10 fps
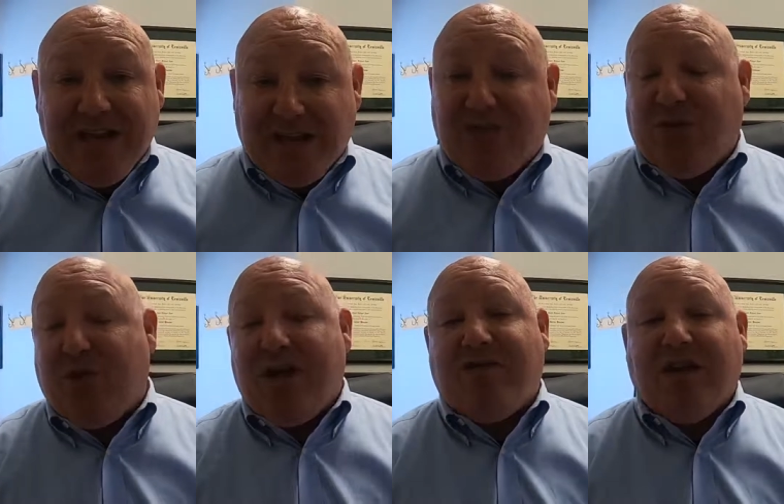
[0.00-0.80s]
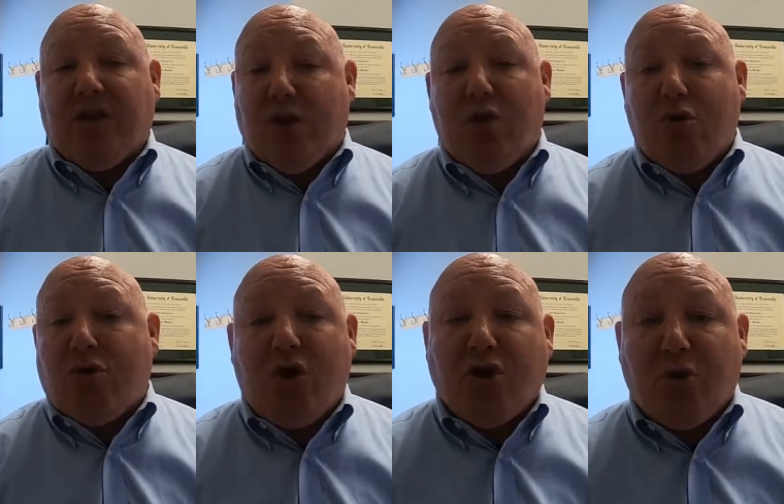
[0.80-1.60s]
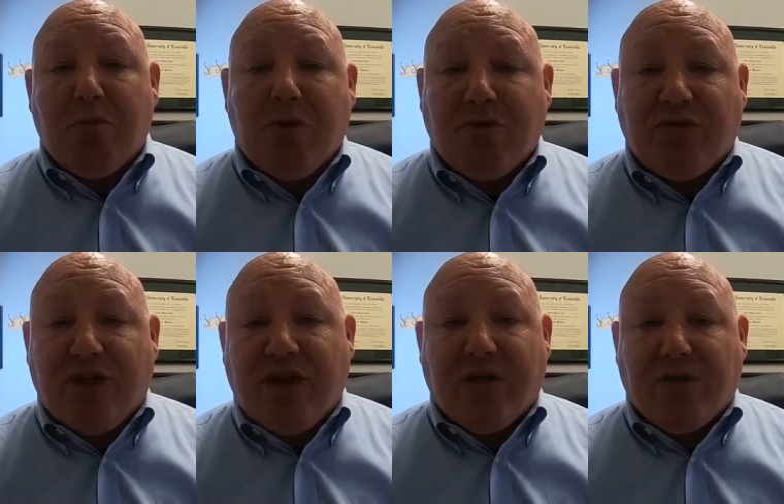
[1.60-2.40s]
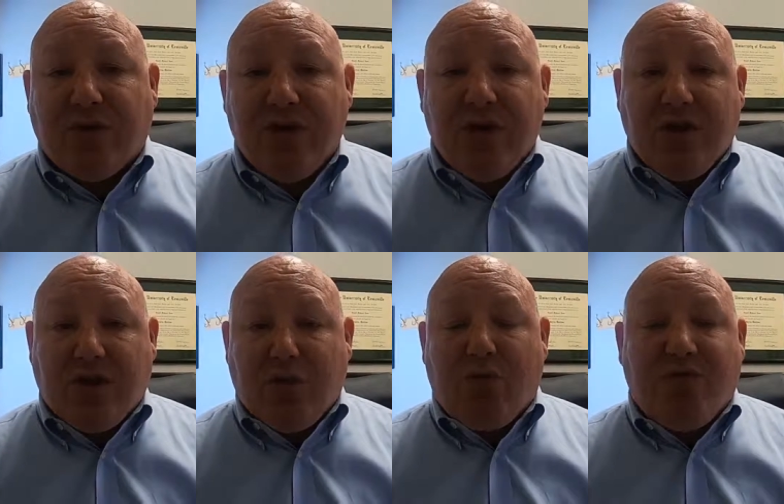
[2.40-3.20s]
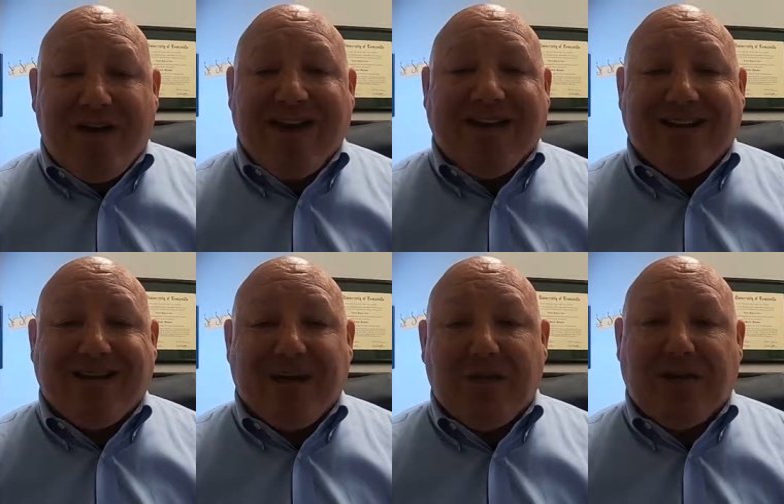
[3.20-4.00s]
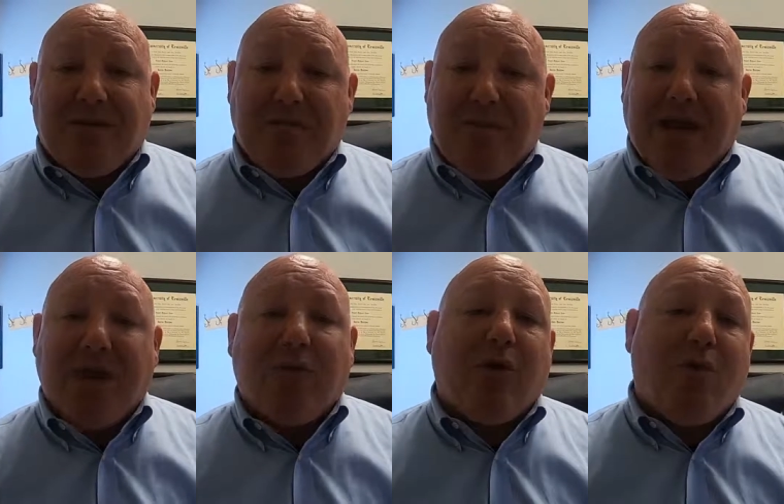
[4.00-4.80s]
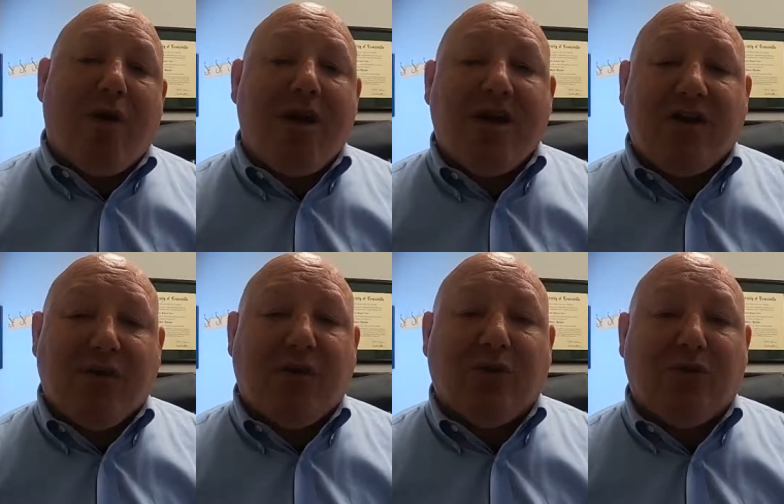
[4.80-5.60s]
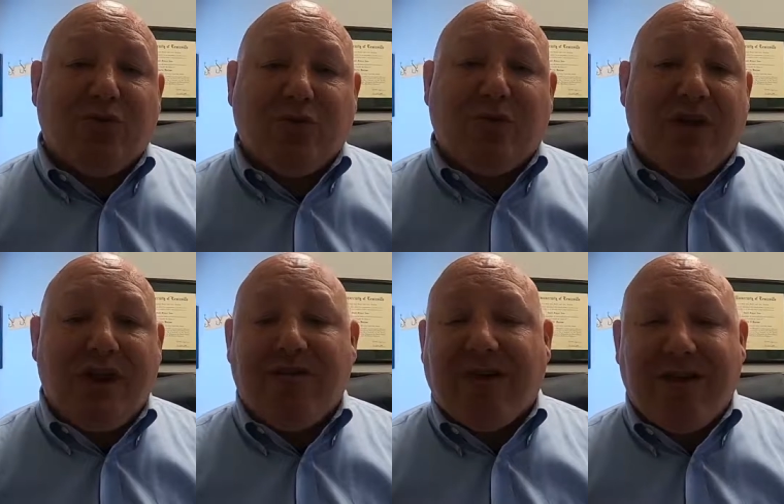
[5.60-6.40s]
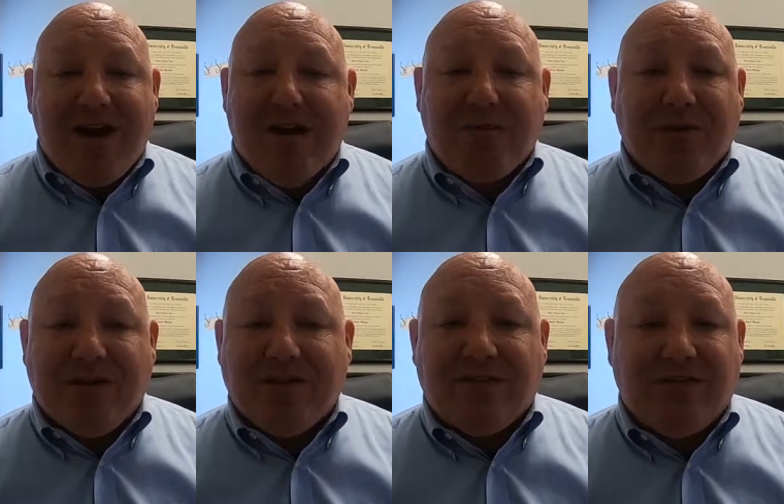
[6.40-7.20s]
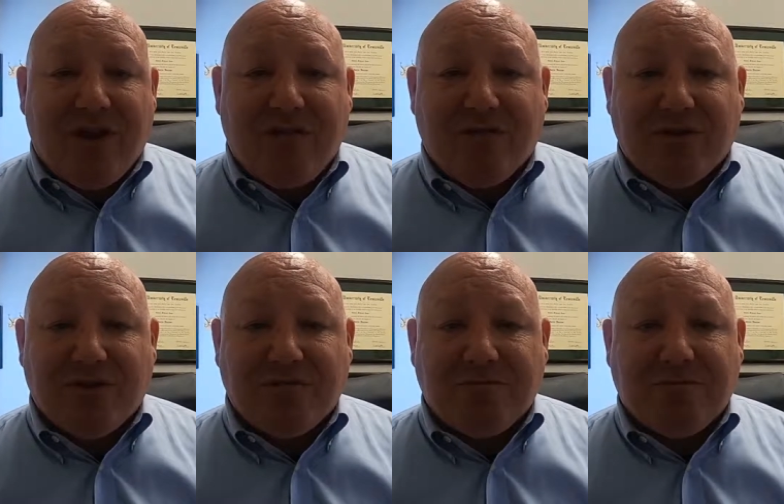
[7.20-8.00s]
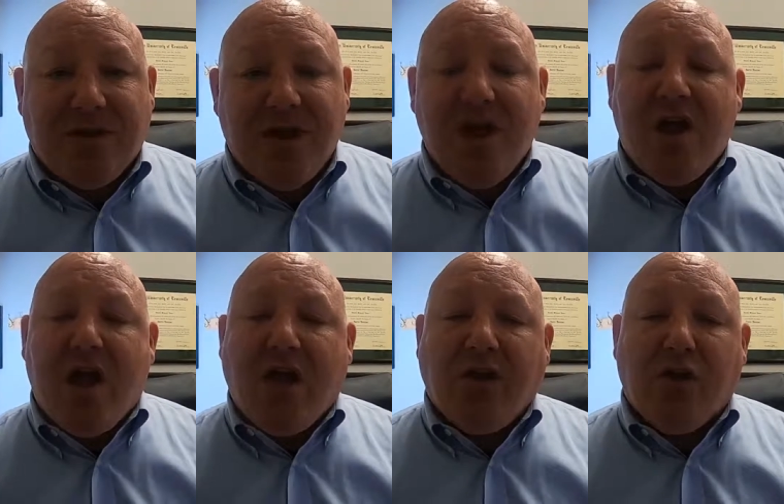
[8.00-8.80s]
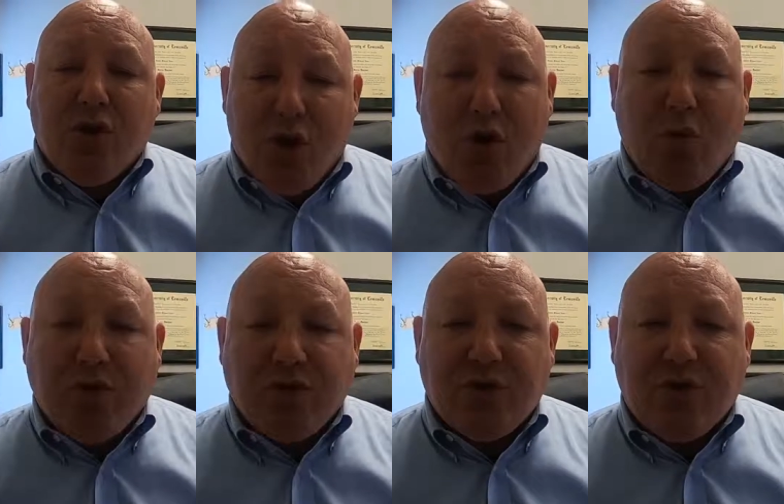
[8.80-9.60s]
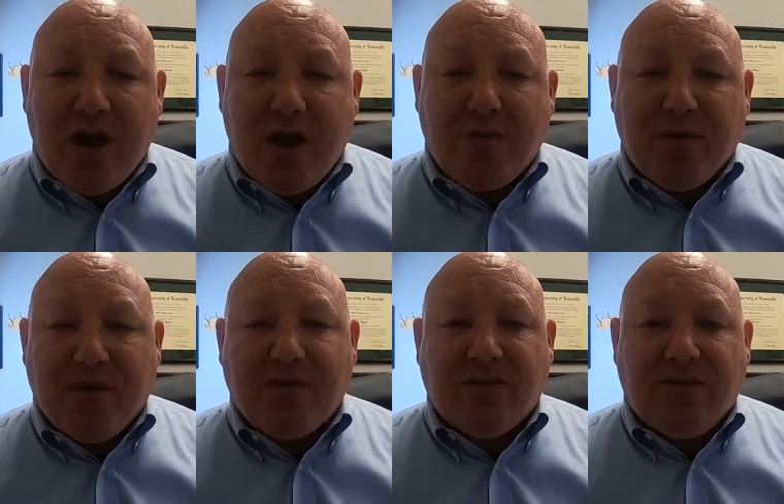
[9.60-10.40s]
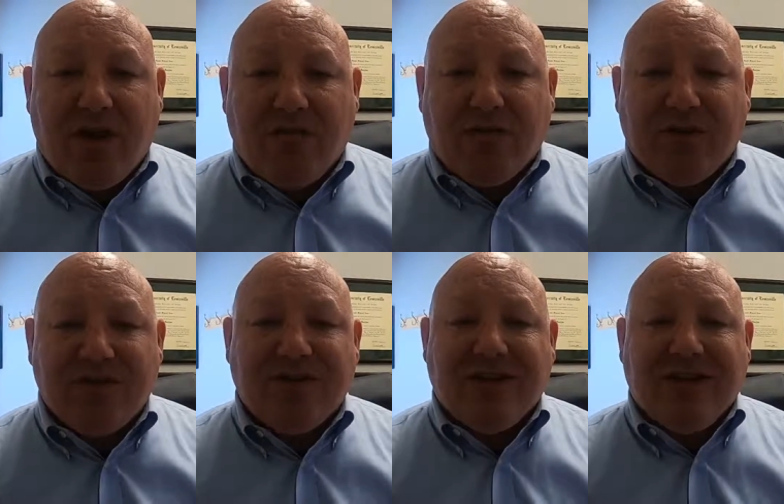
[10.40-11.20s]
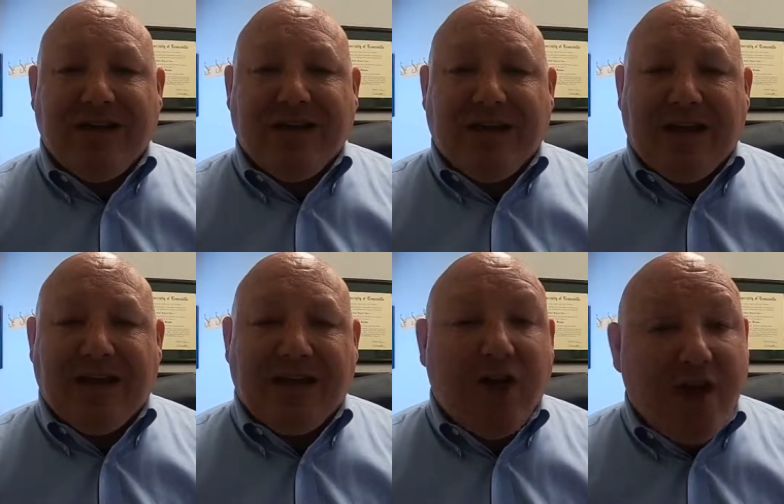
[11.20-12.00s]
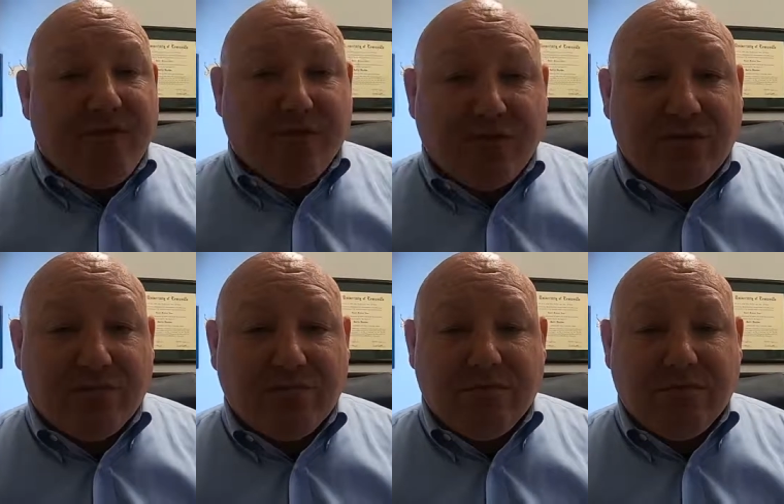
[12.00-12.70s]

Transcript: if you have a loan on your motorcycle, your finance company may require you to carry comprehensive coverage. Know what your comprehensive coverage uh, covers,